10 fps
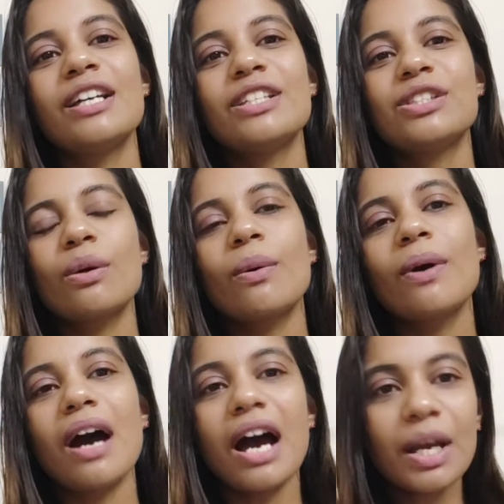
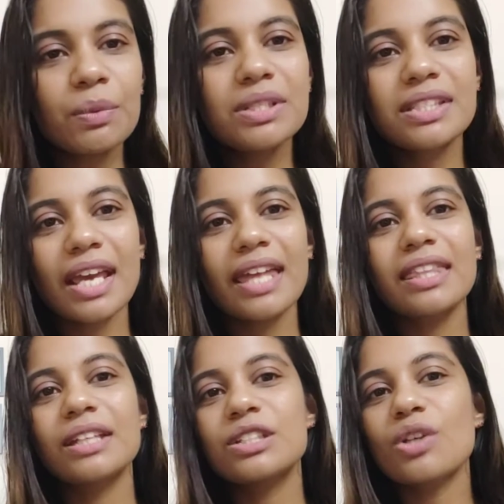So I would say
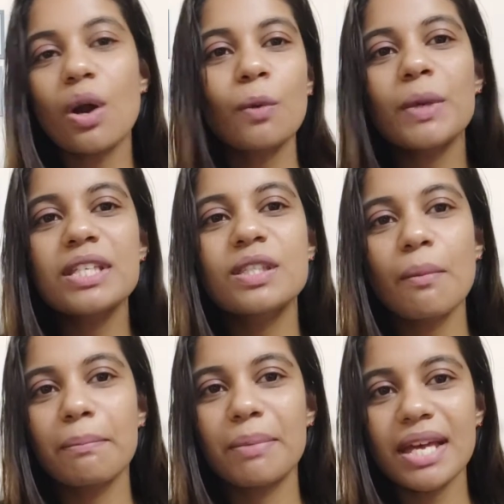that it's always
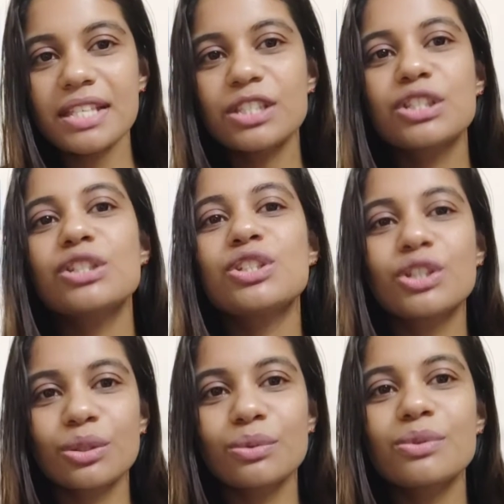best to
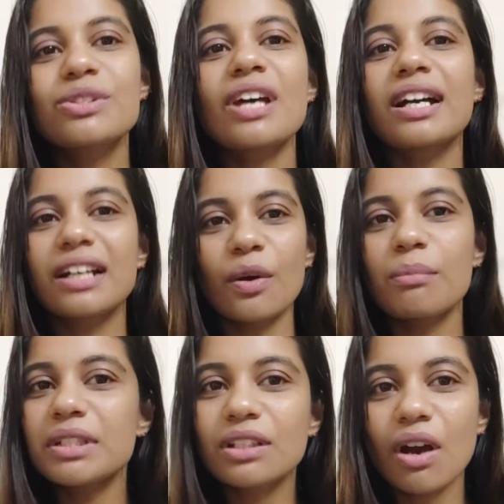choose a
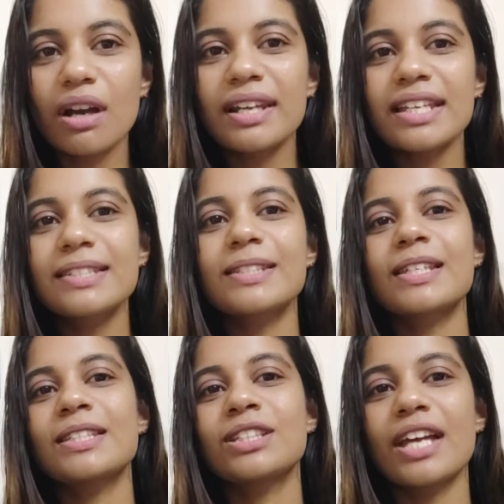government college
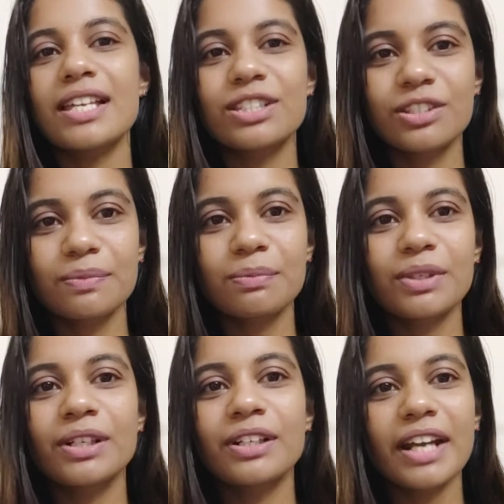such as
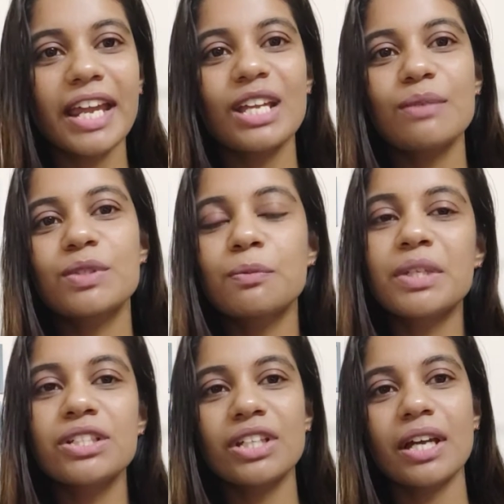Jipmer, AIIMS,
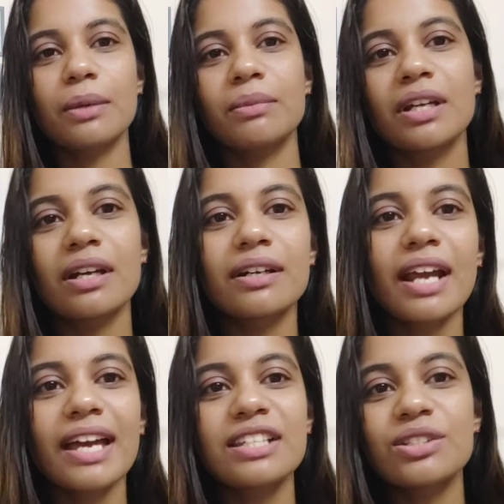PGIMER
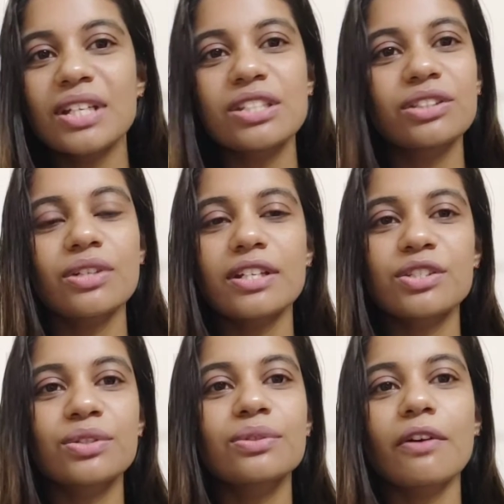and Sri Chitra
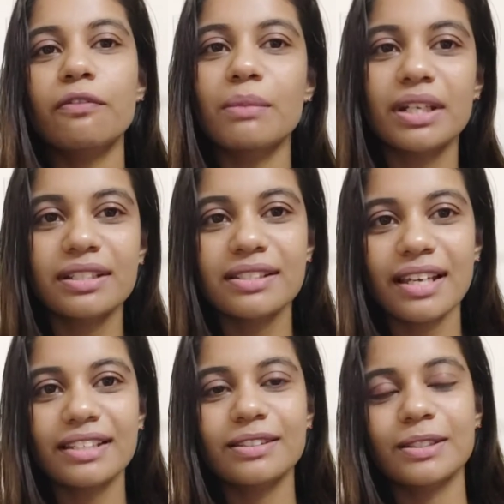Institute of Medical
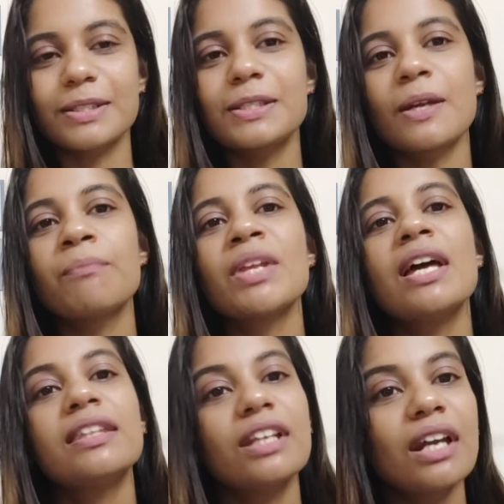Sciences.
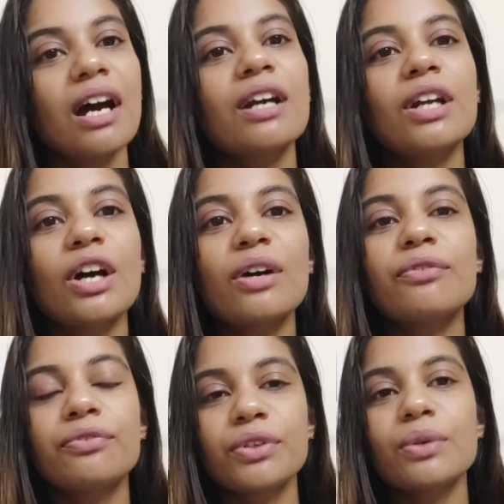There are a
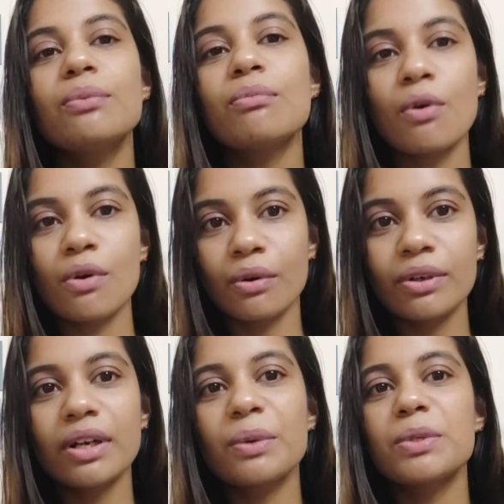few
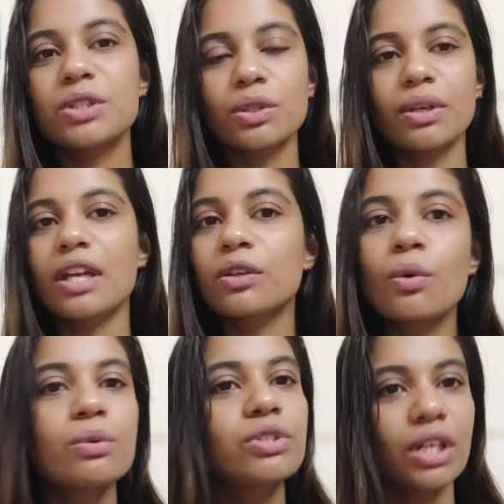more which you can
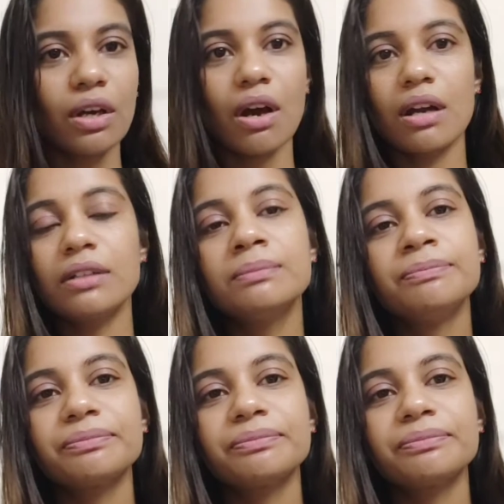go check on.